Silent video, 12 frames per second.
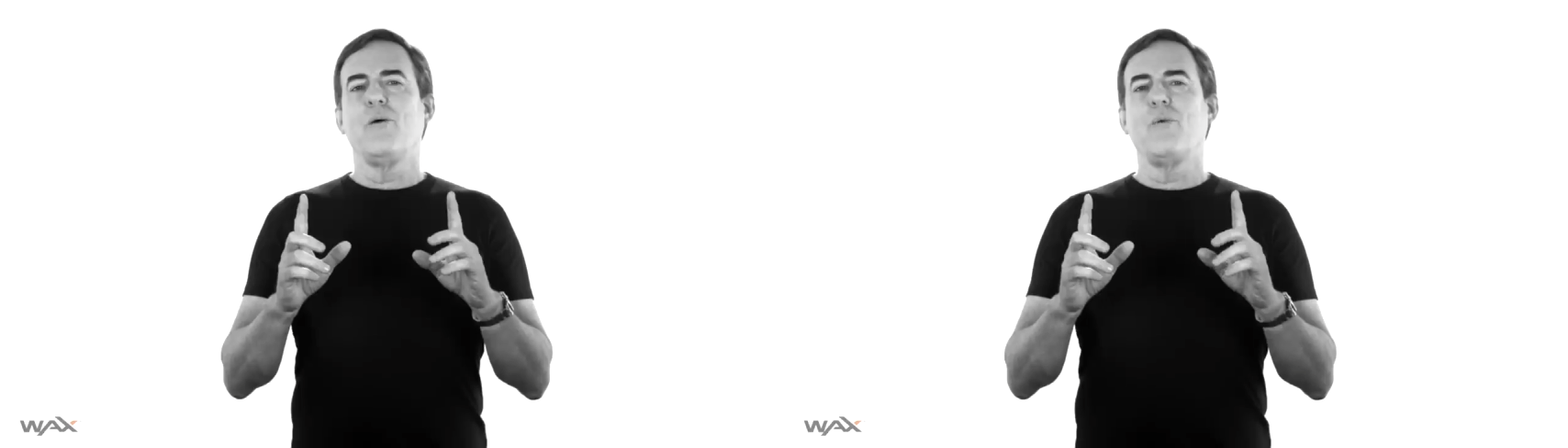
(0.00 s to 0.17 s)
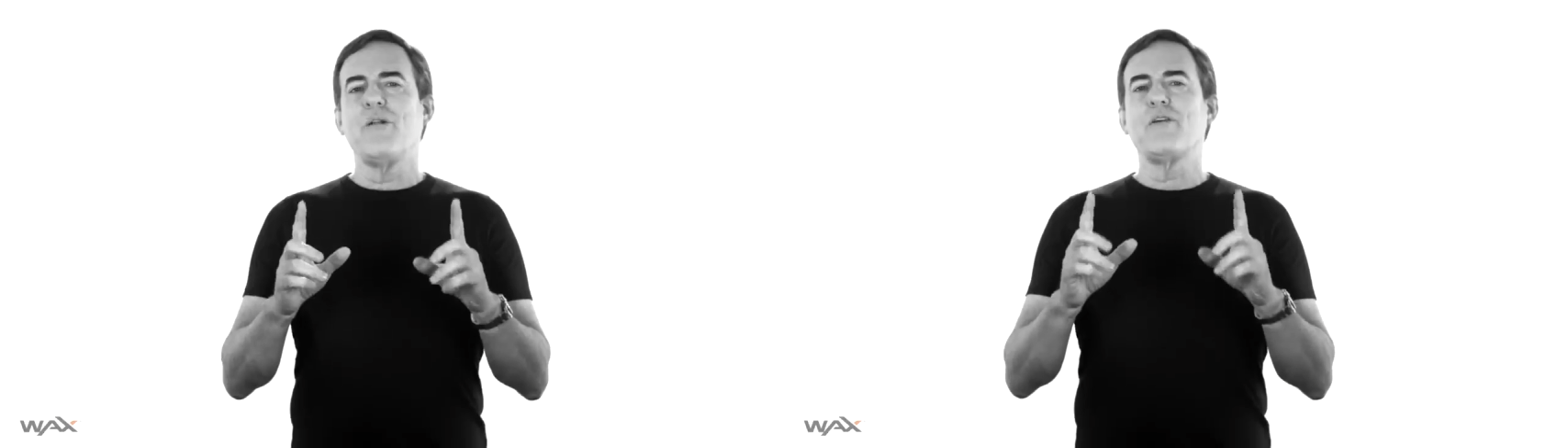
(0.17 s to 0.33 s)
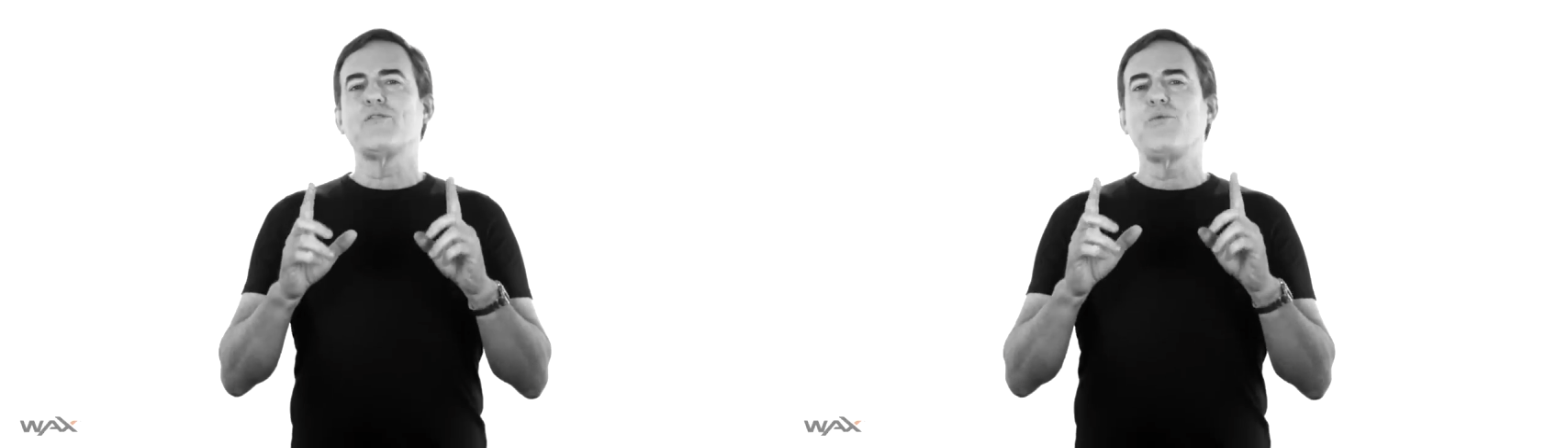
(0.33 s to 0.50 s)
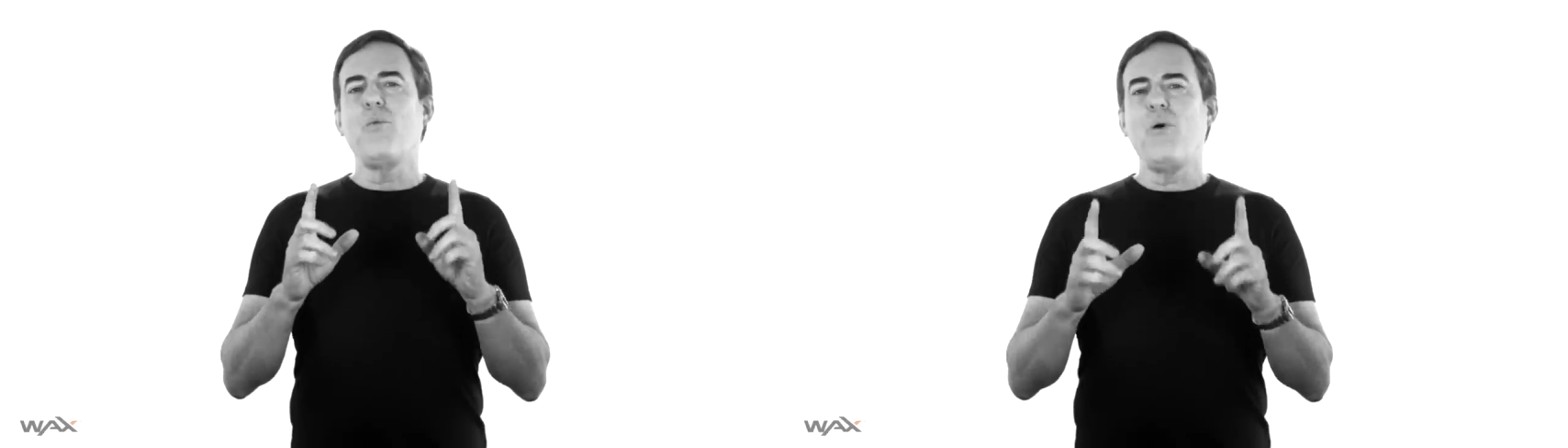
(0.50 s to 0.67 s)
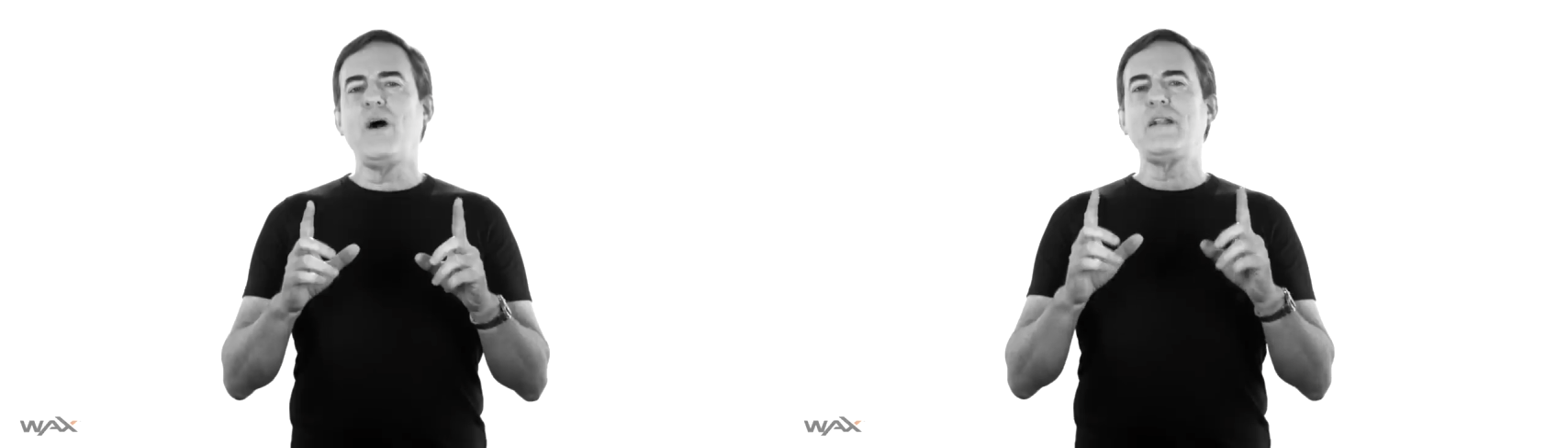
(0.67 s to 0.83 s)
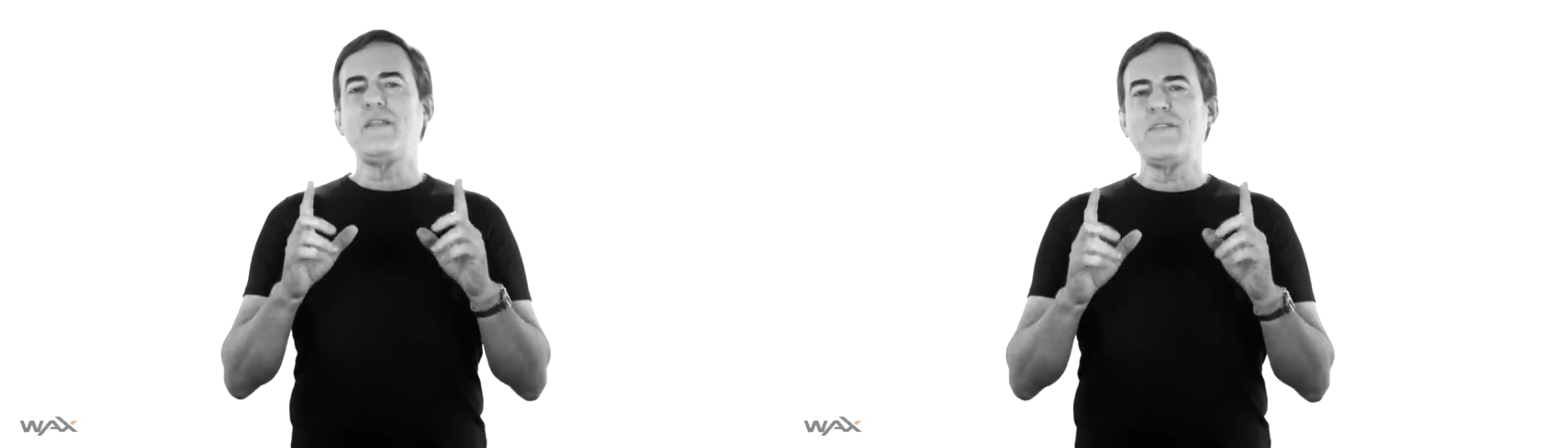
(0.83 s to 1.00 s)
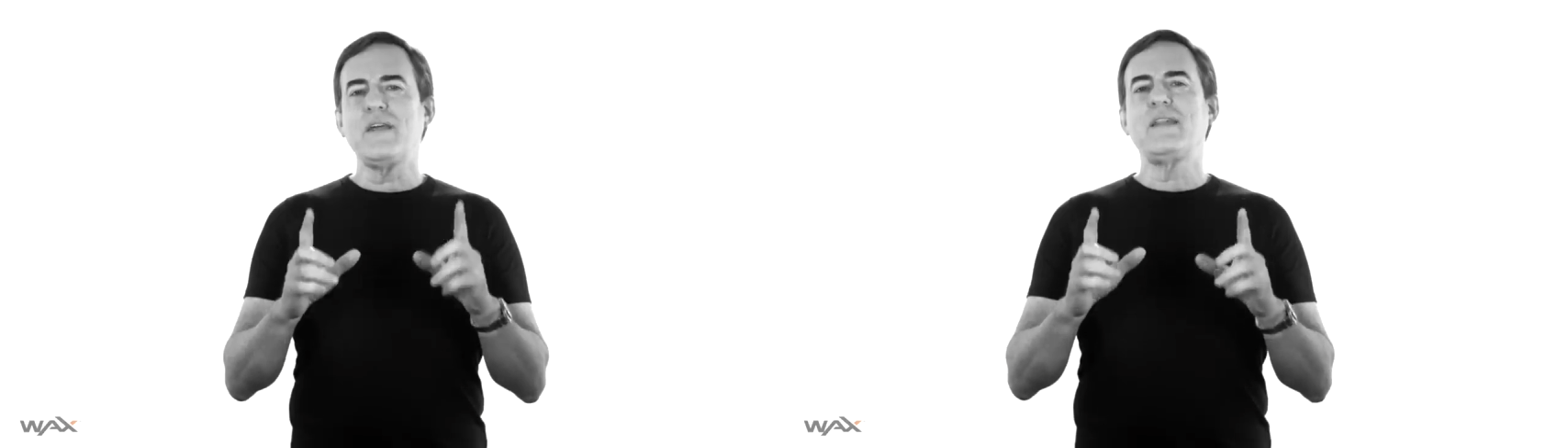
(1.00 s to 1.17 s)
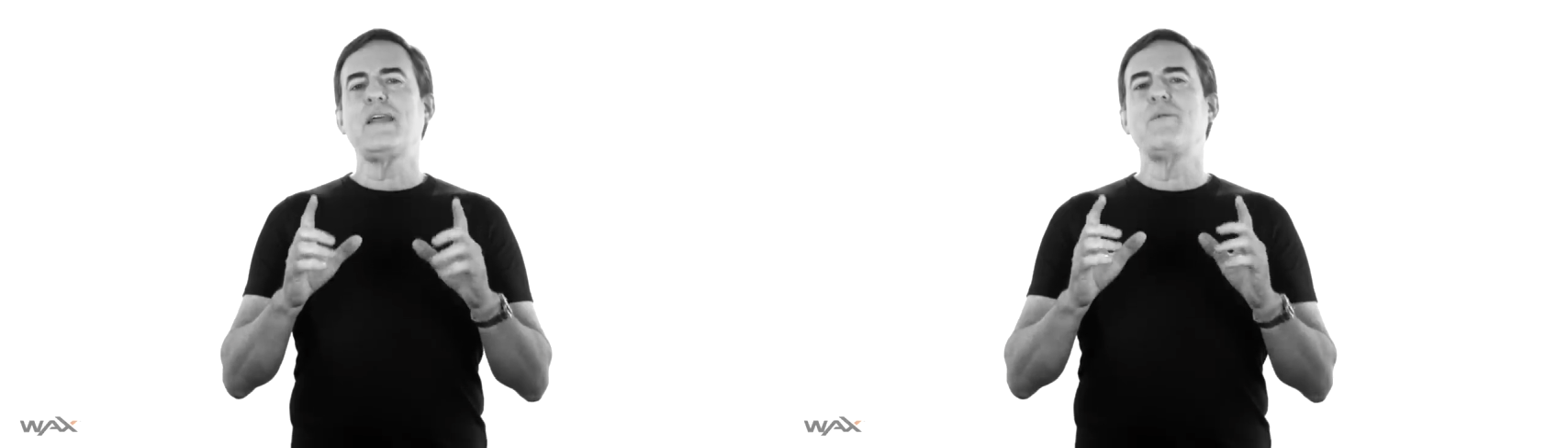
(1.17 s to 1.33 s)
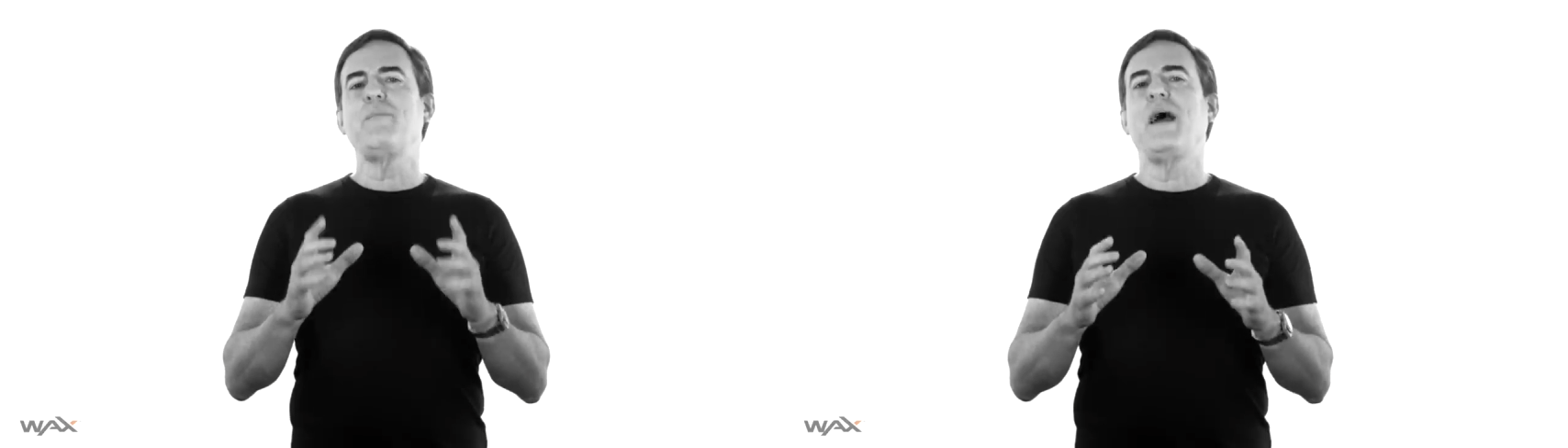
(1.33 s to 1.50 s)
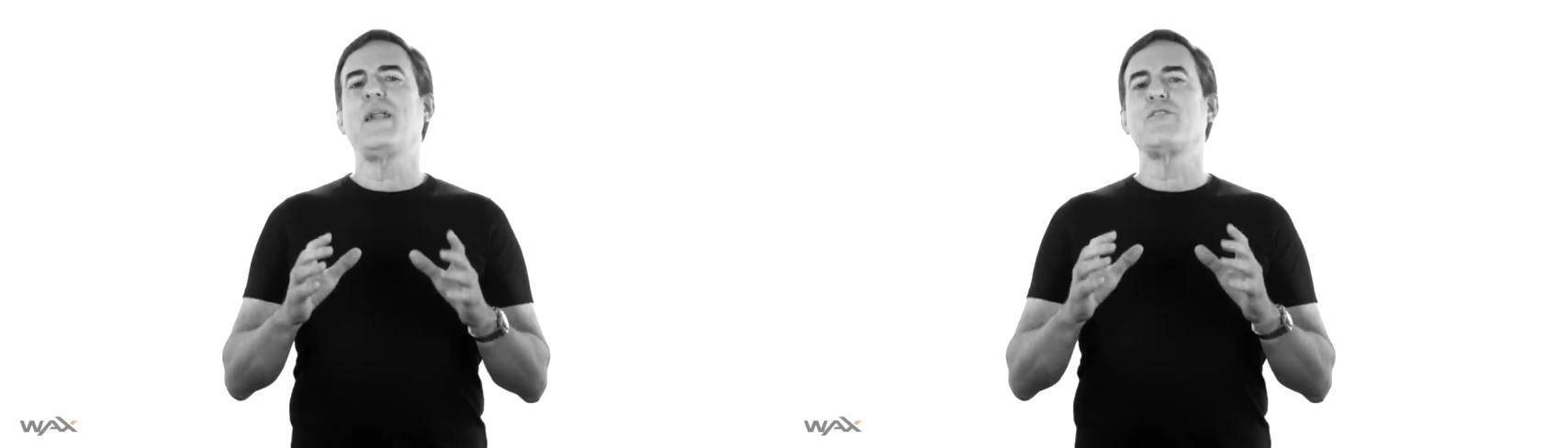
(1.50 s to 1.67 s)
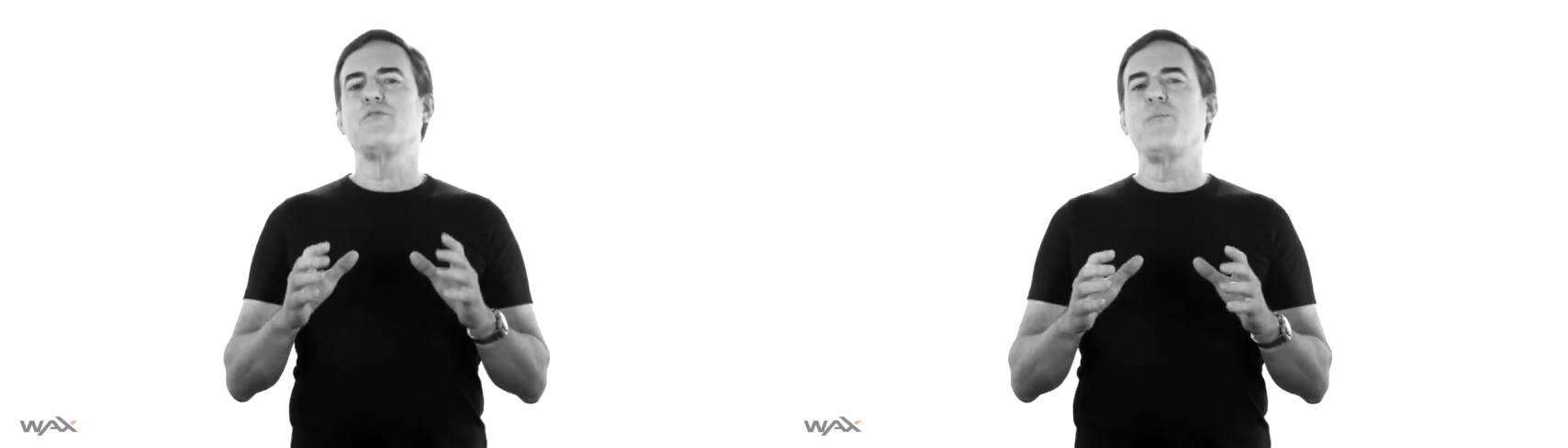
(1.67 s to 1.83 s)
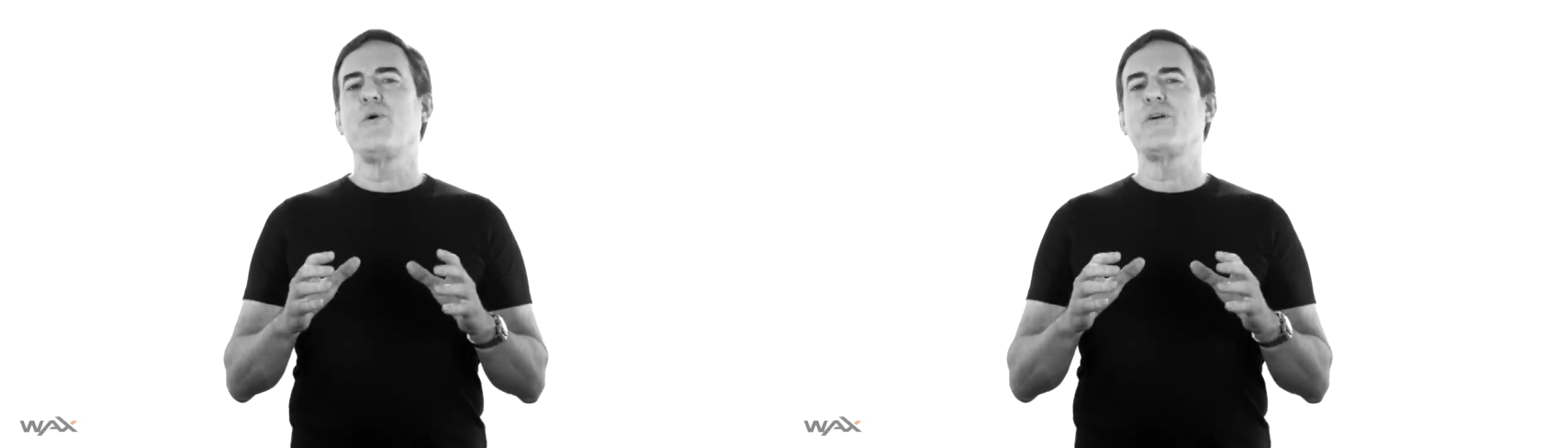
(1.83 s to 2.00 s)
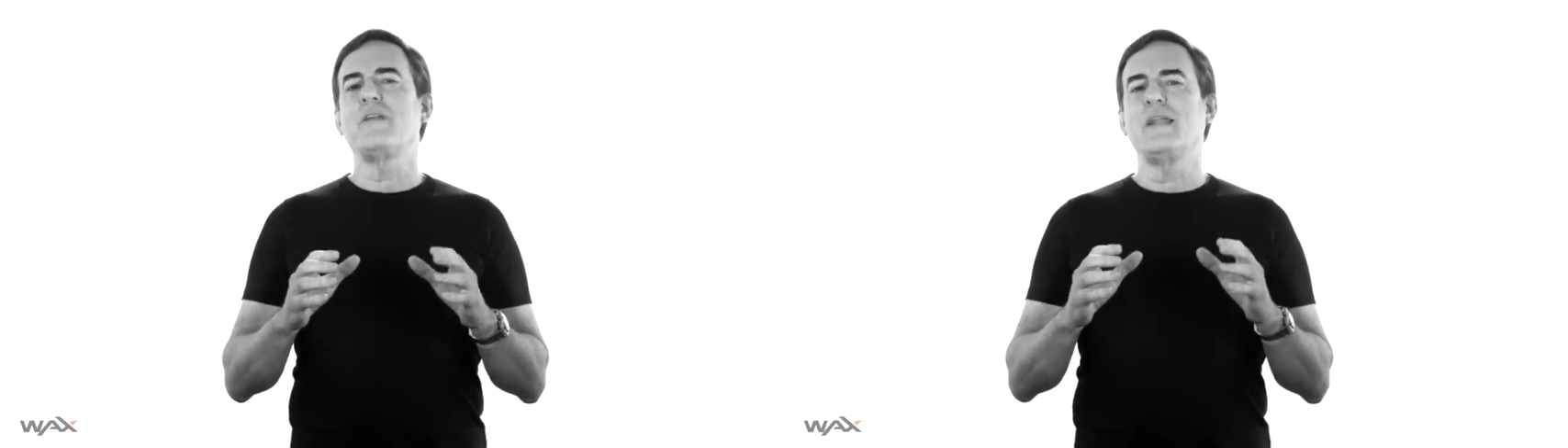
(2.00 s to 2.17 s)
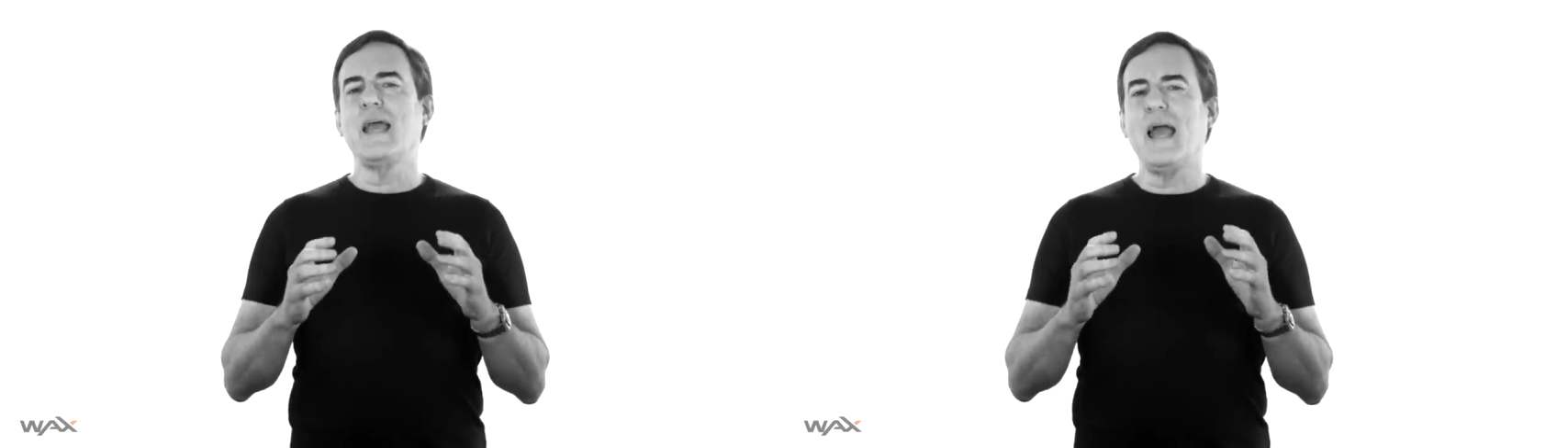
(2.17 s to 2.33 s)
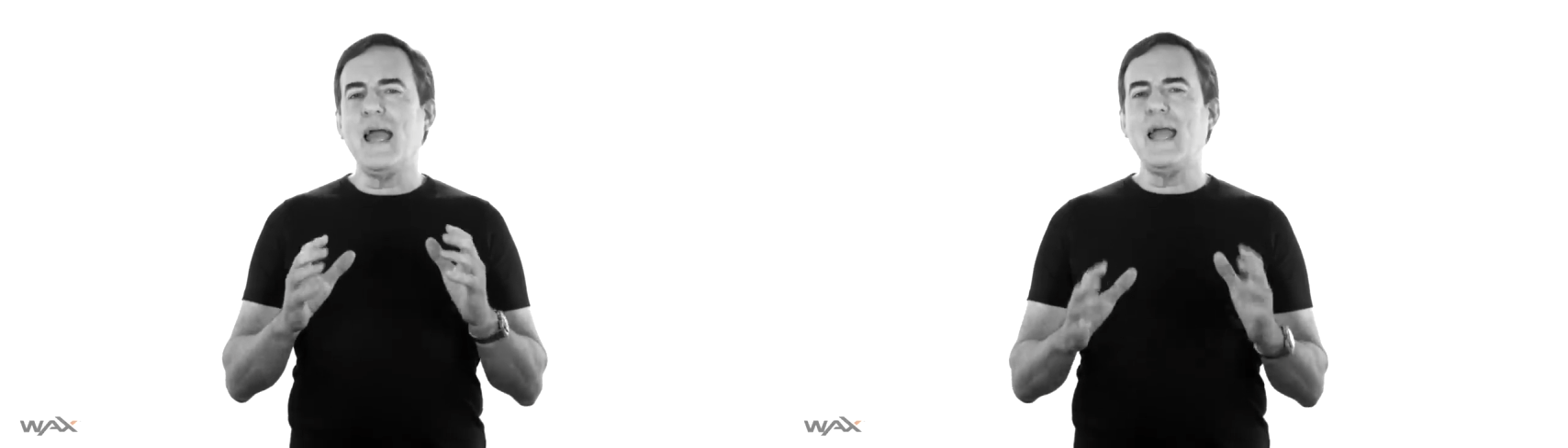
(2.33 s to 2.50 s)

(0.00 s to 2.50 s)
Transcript: Well, there's one thing that matters more than